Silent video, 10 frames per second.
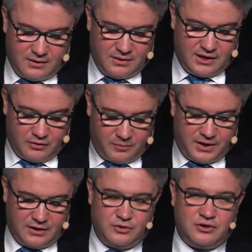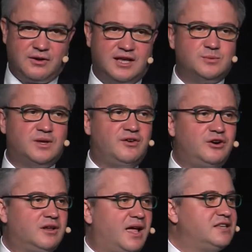The European Union, as we
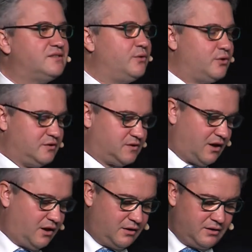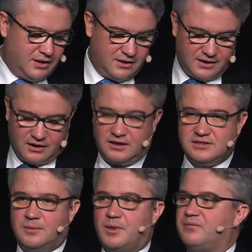heard, has focused on the
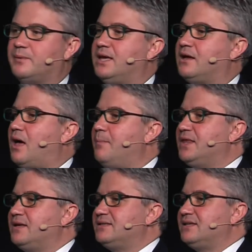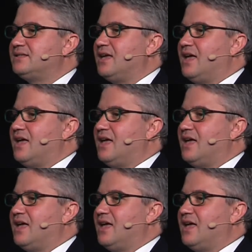concept of key competencies,